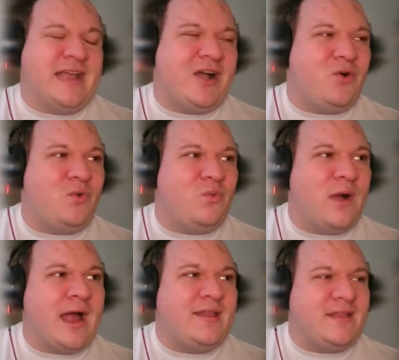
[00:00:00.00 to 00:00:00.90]
Now,
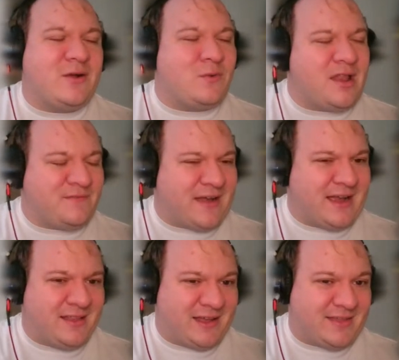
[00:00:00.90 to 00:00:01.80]
why did I
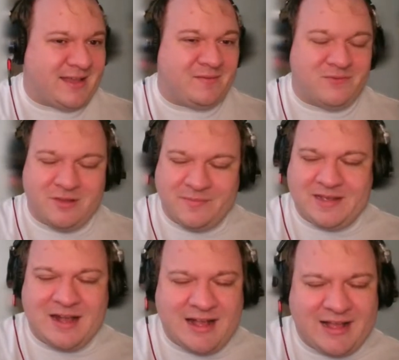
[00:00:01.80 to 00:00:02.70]
qualify it like that? Well,
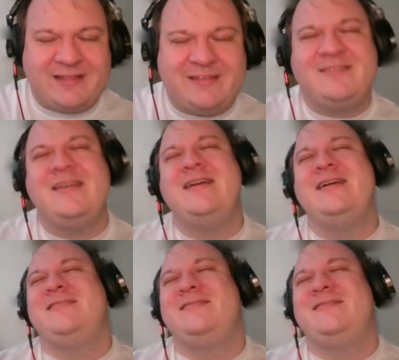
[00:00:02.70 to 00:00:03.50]
because